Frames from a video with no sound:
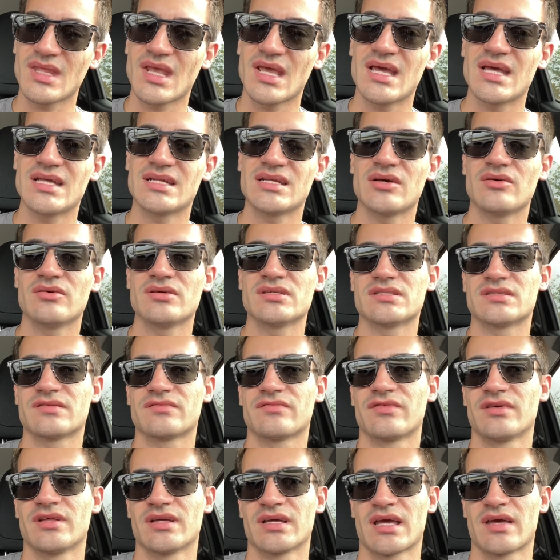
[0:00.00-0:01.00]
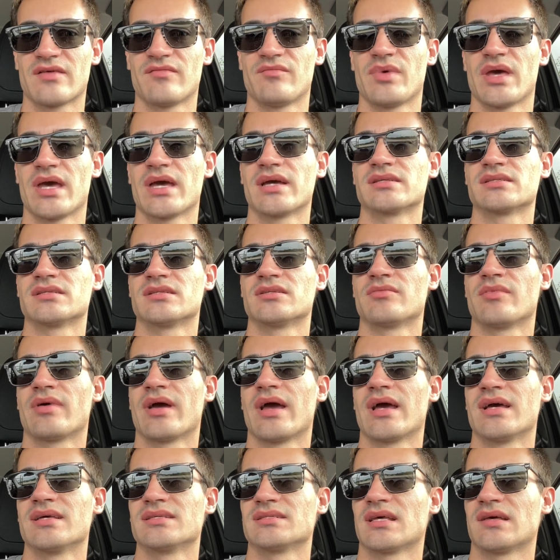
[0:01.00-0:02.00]
And I always feel like I have bags under
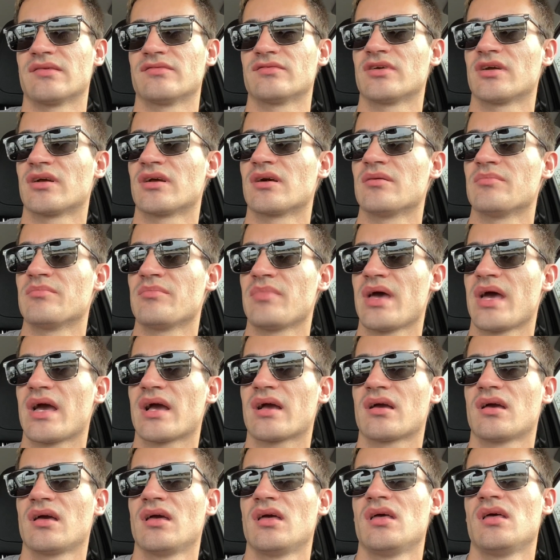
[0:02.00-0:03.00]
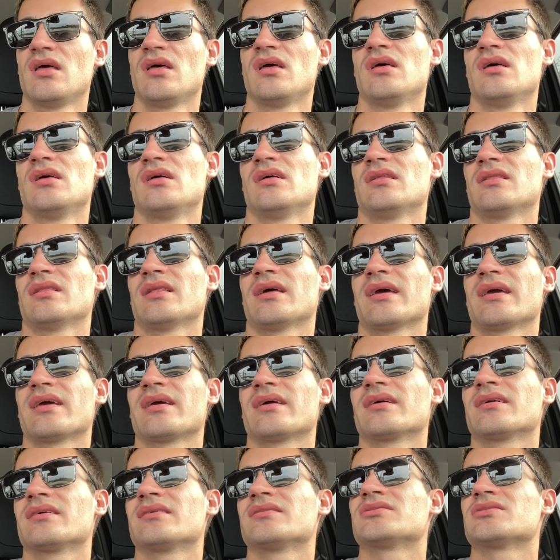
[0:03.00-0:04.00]
my eyes after I come back.
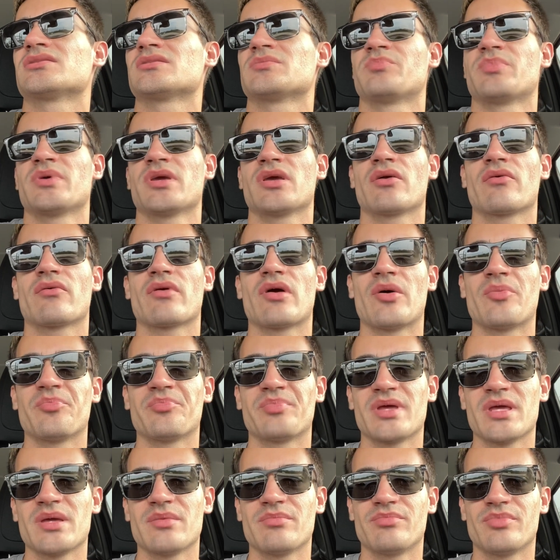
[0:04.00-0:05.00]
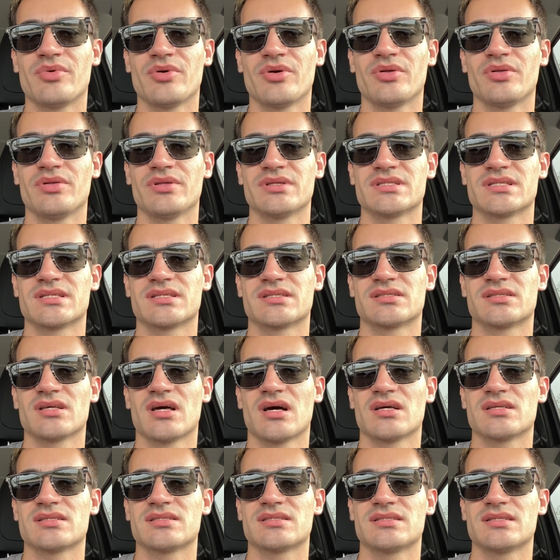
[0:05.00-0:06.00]
Like, just being around people is
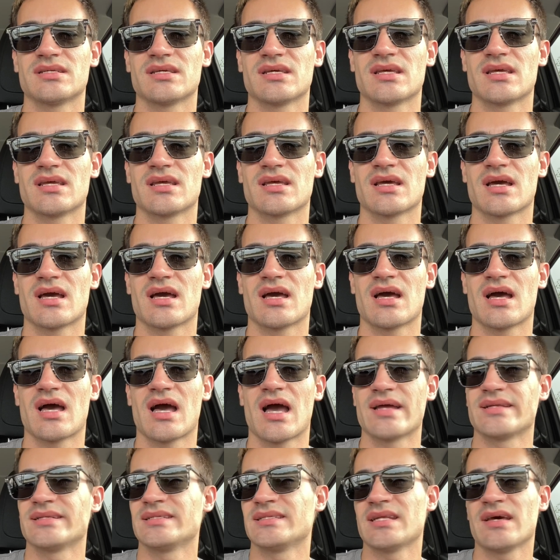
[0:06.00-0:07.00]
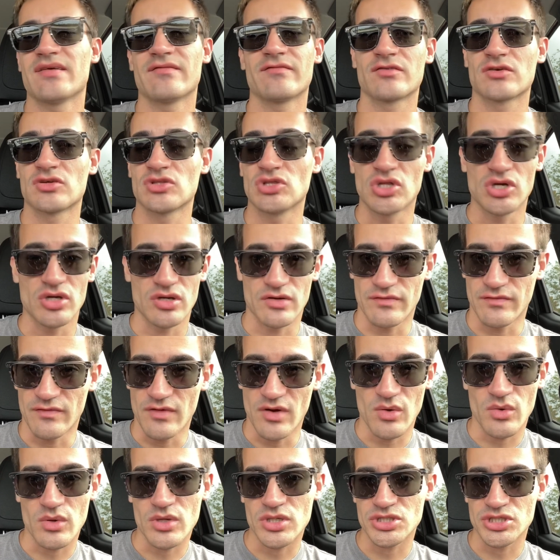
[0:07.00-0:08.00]
exhausting. I never look
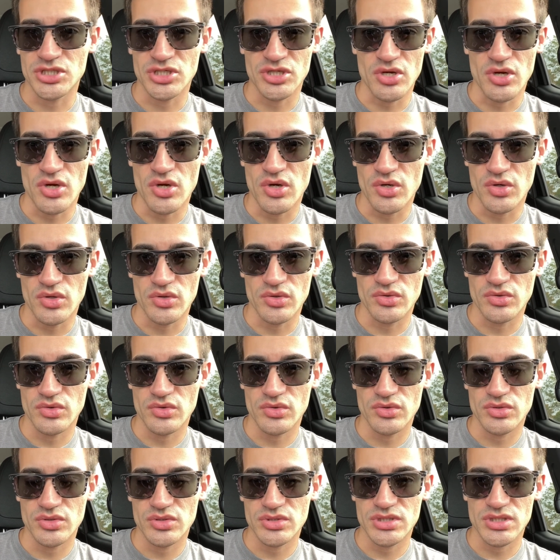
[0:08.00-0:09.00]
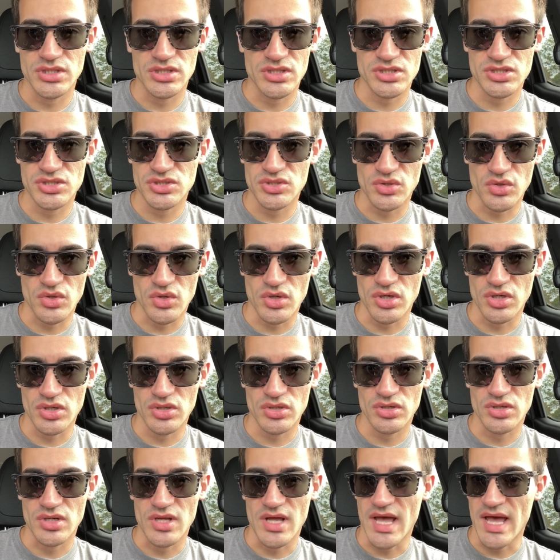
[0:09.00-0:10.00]
forward to go to the
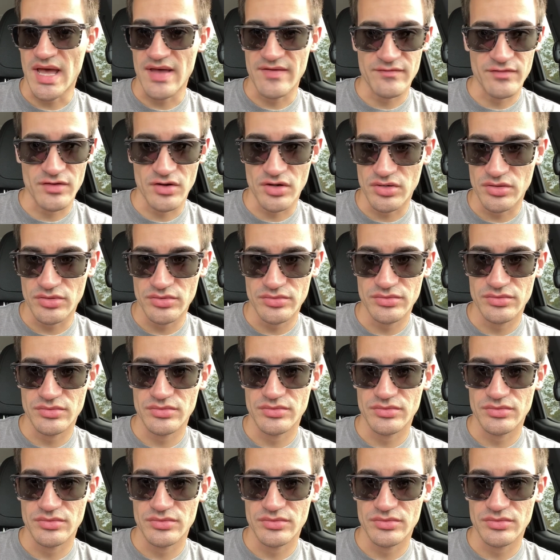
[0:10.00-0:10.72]
store, ever.